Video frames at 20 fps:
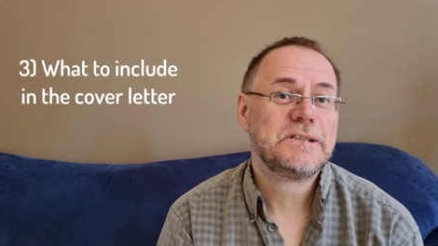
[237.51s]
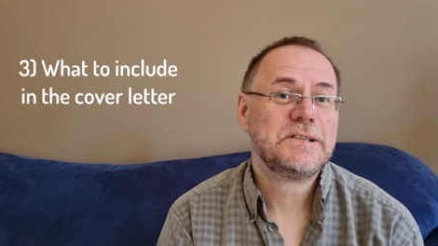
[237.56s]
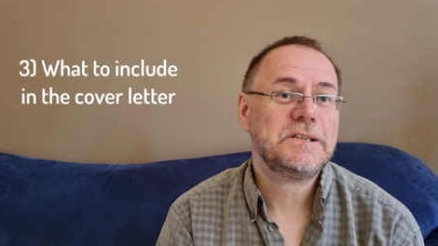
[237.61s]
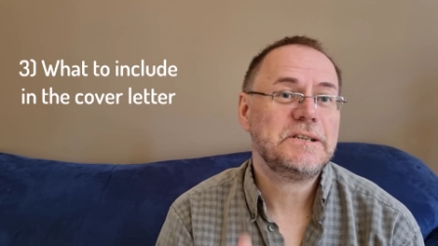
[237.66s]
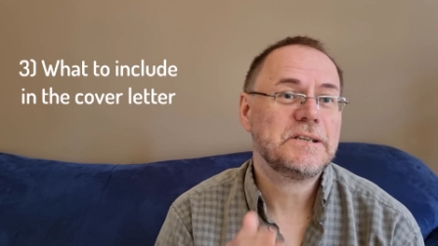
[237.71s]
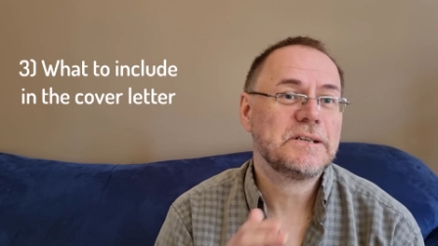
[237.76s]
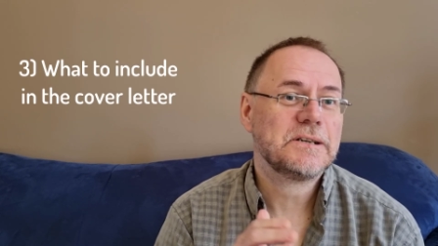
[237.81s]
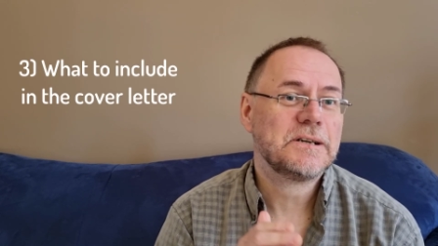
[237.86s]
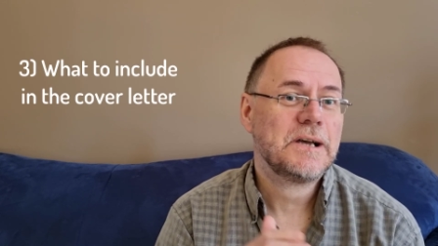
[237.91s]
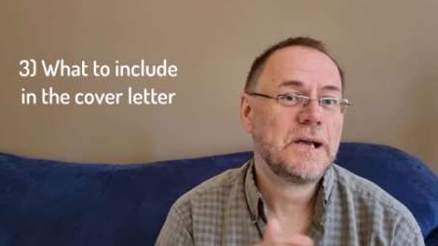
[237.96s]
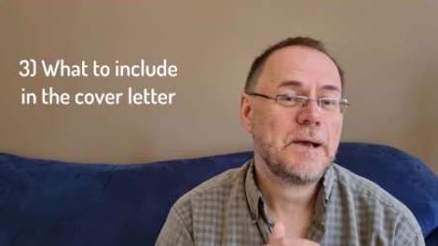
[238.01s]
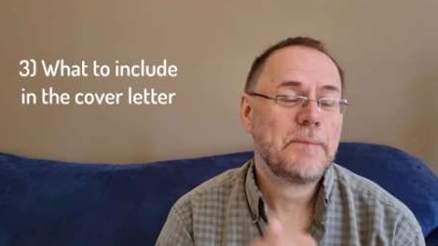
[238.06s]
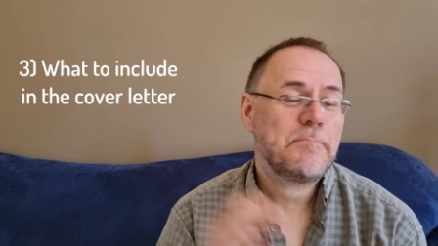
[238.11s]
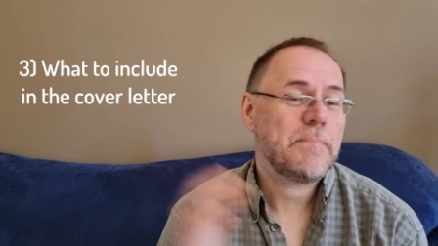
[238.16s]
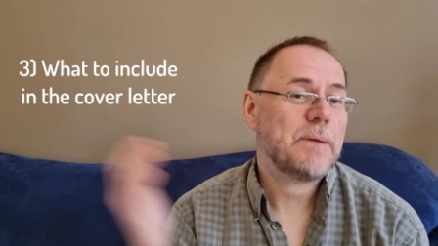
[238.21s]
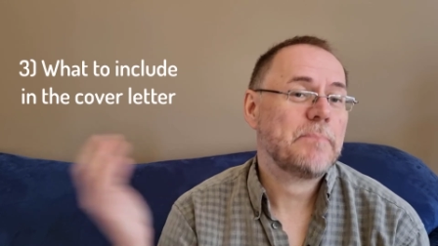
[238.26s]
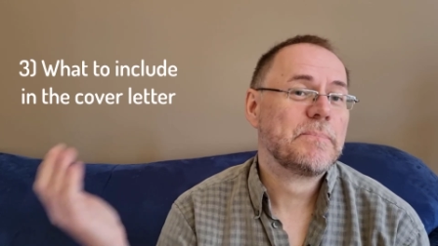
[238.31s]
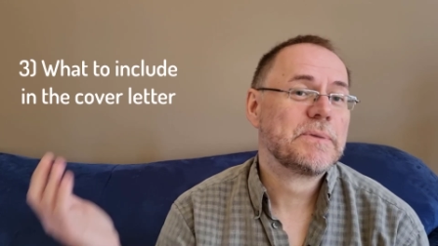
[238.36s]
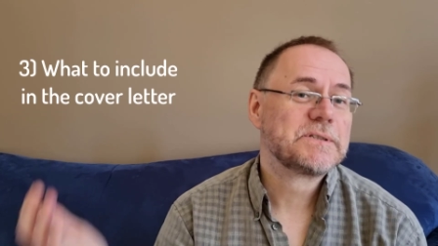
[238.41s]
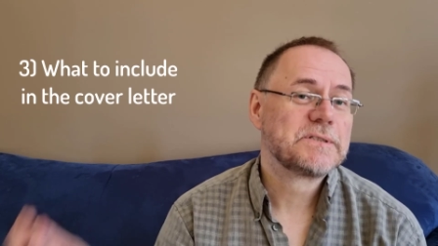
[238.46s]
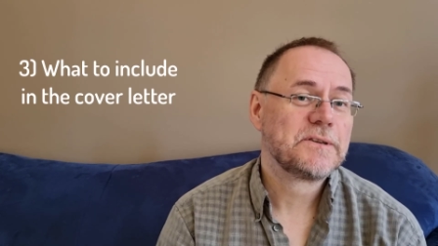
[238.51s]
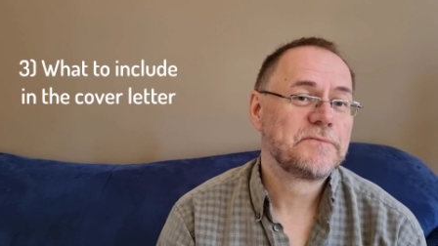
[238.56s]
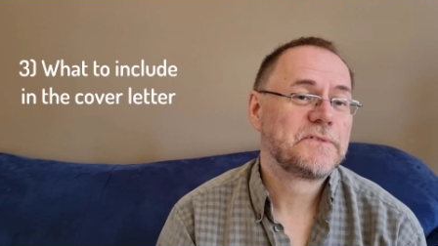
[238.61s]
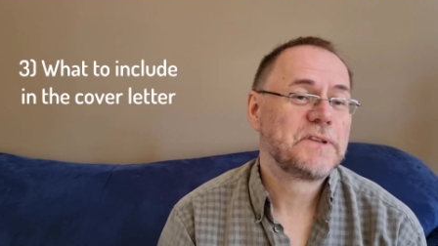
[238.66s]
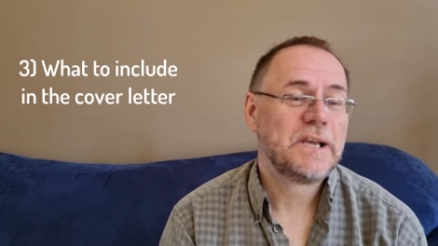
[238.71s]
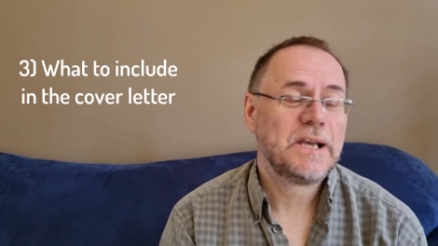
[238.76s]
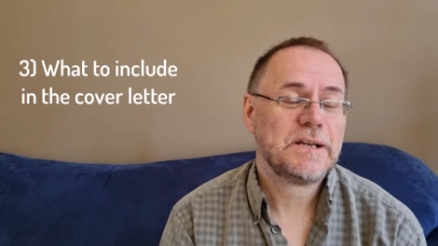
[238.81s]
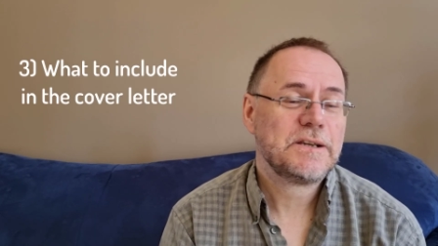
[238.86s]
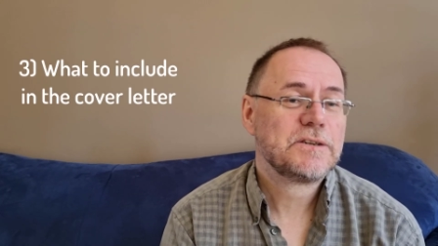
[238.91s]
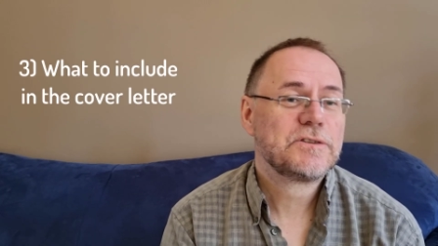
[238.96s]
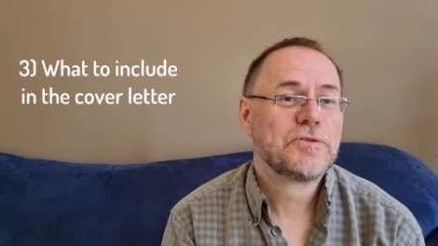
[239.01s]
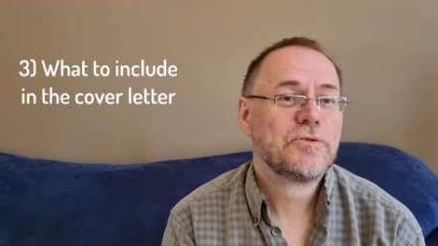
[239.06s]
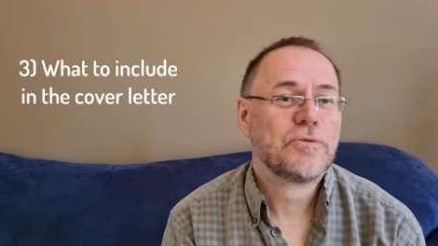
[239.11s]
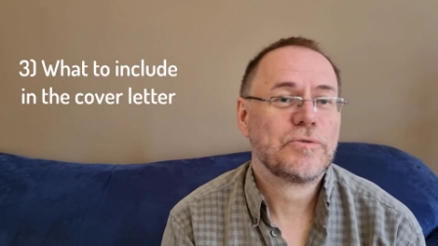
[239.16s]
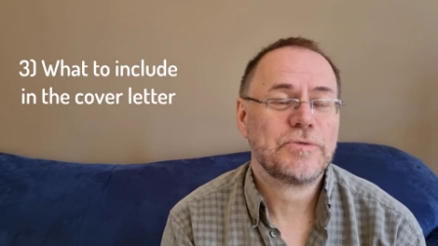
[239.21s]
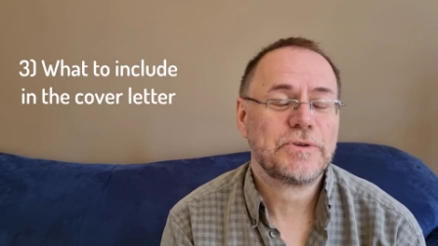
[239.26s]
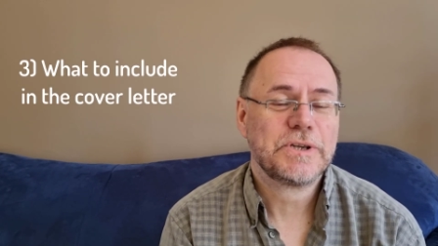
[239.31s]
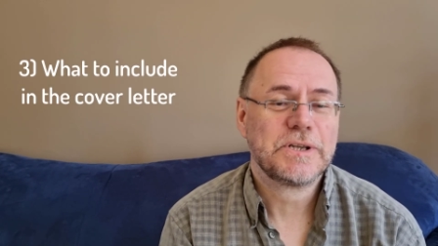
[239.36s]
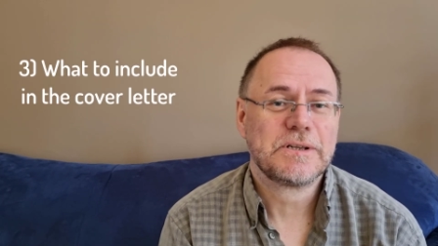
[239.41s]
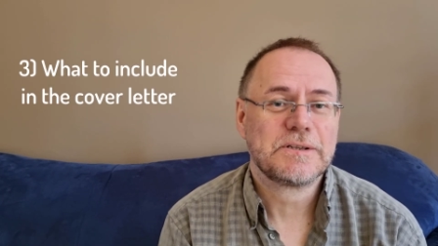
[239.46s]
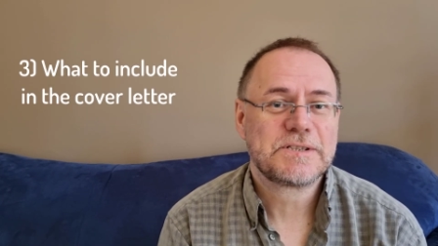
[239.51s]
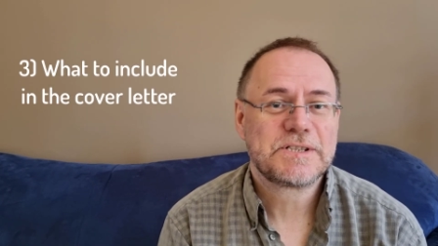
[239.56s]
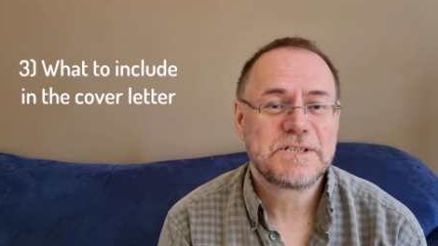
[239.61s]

dear members of the editorial